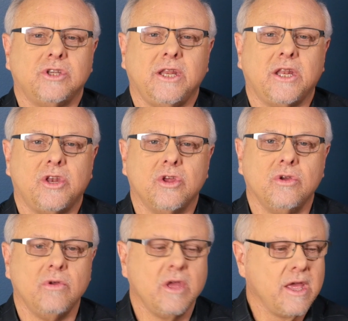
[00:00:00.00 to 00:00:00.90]
you need to
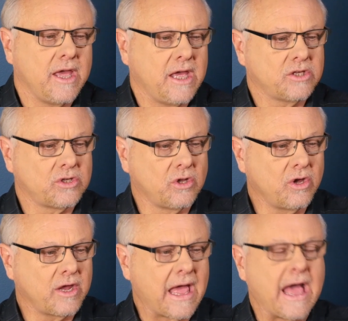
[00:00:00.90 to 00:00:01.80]
do is
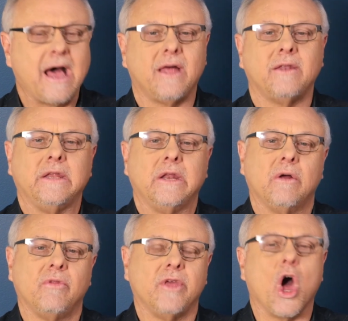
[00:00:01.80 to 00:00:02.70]
look out, you
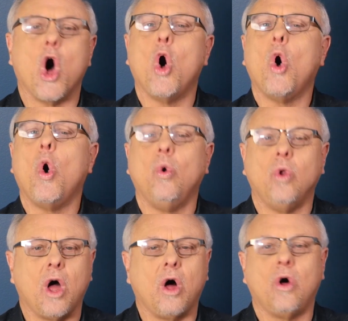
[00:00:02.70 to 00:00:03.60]
know, the
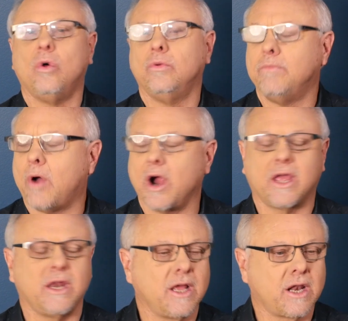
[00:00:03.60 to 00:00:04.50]
old
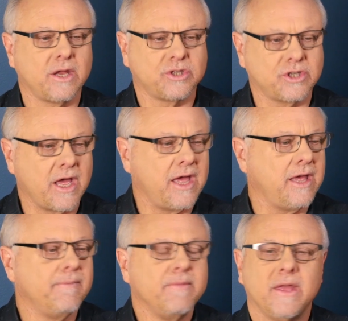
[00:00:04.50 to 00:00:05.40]
marketing
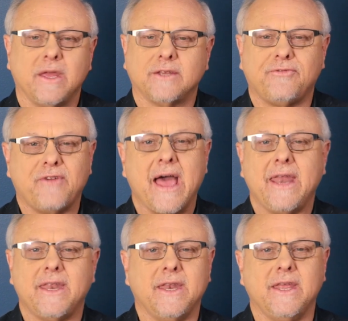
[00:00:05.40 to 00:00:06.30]
cliche is
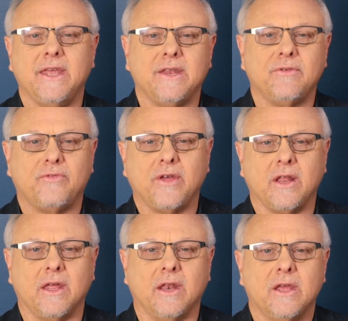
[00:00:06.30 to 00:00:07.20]
find a need and fill
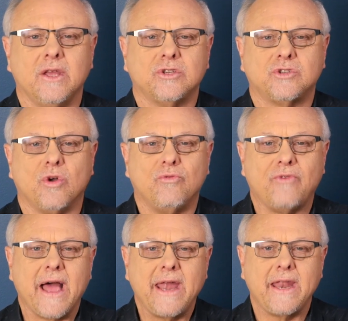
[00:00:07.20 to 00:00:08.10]
it. So find